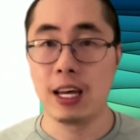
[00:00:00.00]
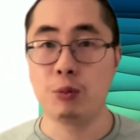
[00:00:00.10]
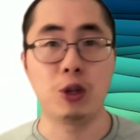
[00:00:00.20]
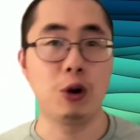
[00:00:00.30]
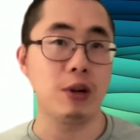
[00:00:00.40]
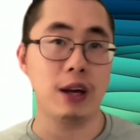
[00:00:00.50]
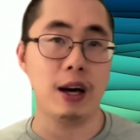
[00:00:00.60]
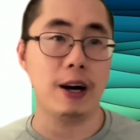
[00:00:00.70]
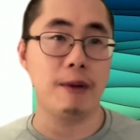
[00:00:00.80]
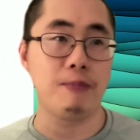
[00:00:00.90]
We don't
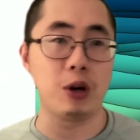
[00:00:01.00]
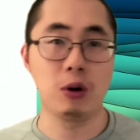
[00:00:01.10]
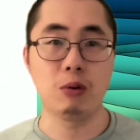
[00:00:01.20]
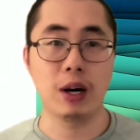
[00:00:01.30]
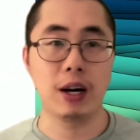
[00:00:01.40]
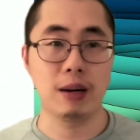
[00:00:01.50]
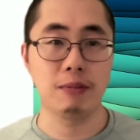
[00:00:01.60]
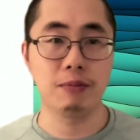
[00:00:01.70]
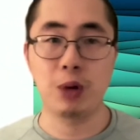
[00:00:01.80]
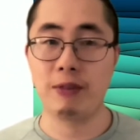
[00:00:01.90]

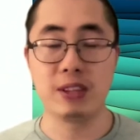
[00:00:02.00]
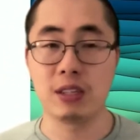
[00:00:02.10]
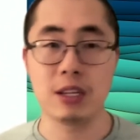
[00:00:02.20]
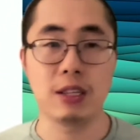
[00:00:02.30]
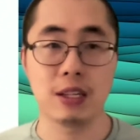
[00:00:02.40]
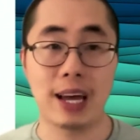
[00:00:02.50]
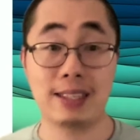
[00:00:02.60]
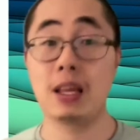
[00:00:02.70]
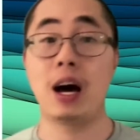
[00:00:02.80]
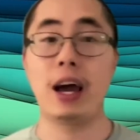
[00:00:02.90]
know. We haven't seen the
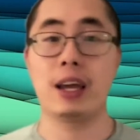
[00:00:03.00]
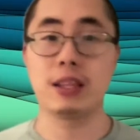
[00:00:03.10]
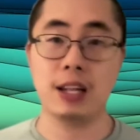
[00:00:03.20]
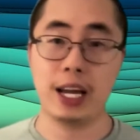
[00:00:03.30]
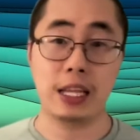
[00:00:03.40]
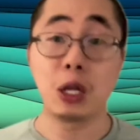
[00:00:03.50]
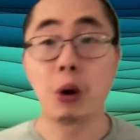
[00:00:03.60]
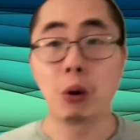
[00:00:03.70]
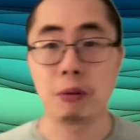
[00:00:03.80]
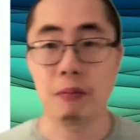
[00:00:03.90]
SNI in the client
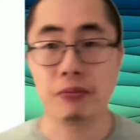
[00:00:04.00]
hello.